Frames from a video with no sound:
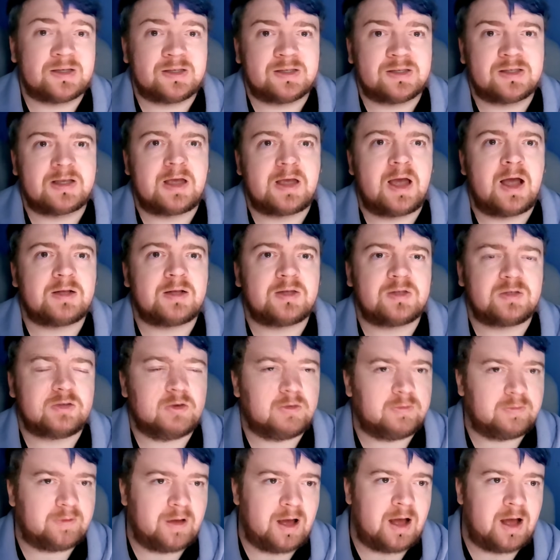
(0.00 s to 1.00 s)
discard
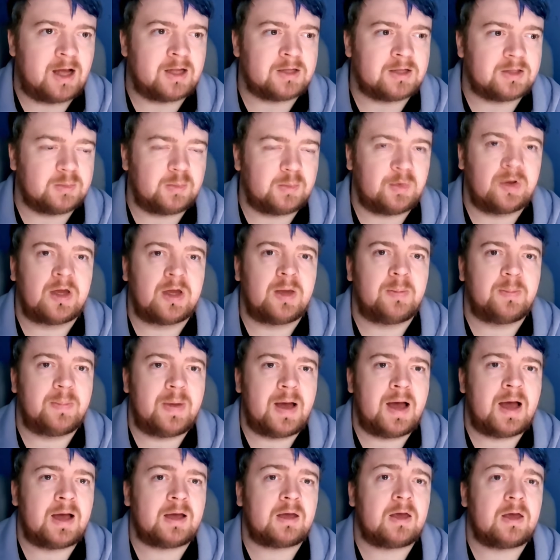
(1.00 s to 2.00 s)
stuff and bring it
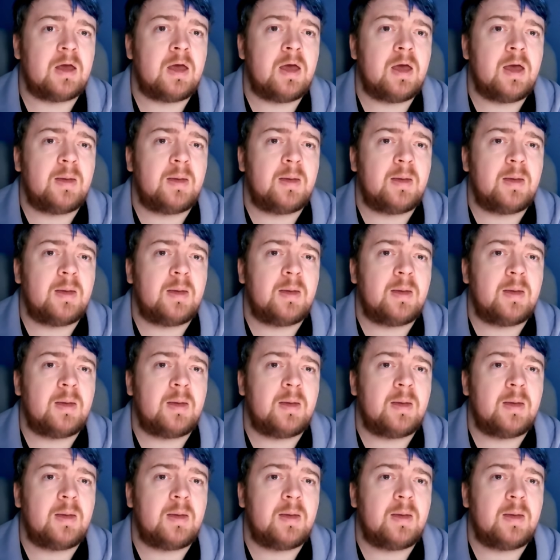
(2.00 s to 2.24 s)
back,